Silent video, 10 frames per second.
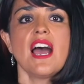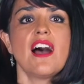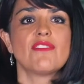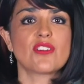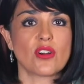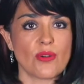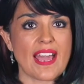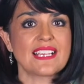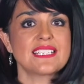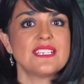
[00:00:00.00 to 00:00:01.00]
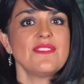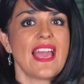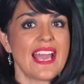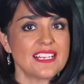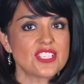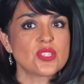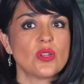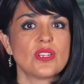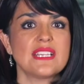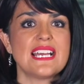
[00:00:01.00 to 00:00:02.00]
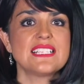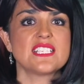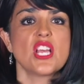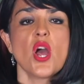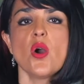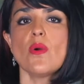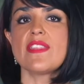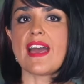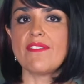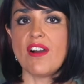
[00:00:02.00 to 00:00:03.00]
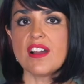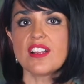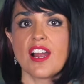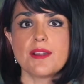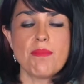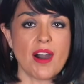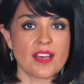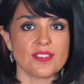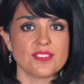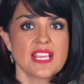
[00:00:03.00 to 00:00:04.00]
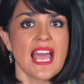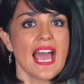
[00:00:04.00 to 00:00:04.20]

of corrective and solar lenses with avant-garde models